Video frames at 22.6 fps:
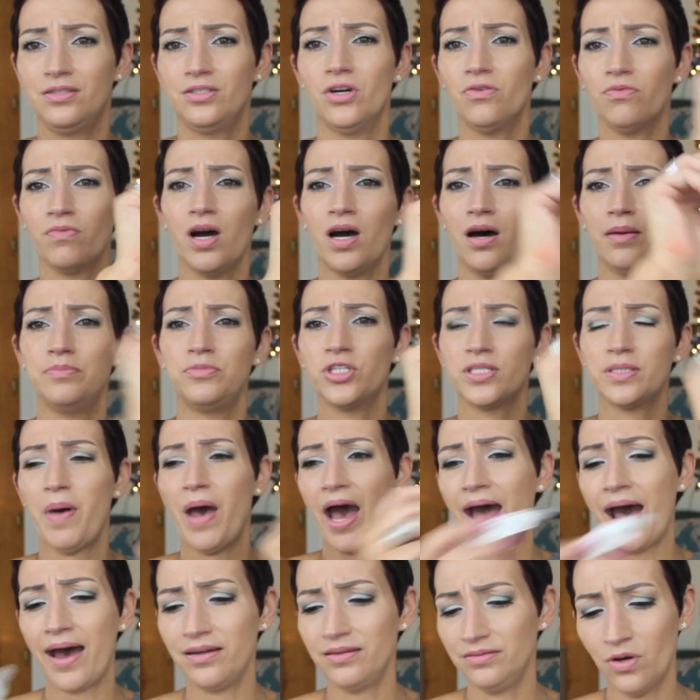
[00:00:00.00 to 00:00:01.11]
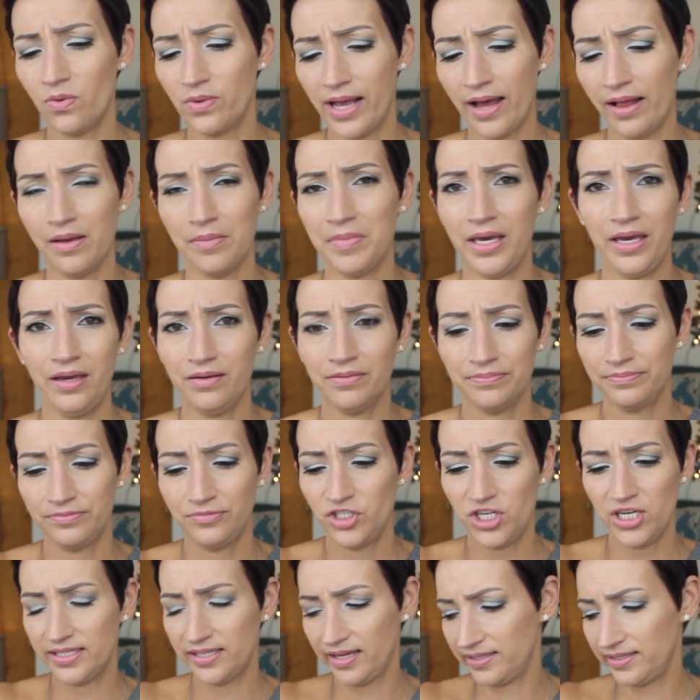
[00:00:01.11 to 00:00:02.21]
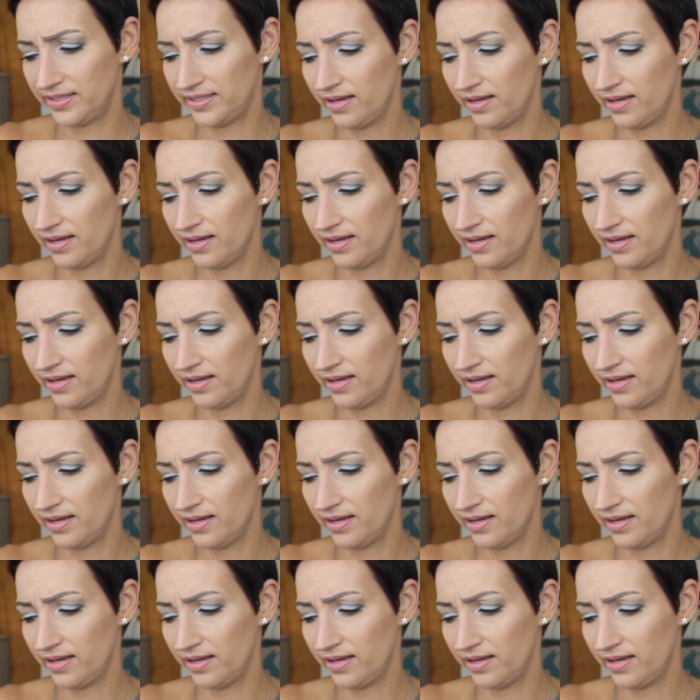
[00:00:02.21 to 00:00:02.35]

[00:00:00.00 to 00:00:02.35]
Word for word: Don't rub. Just pat. Don't yell at me. Jesus.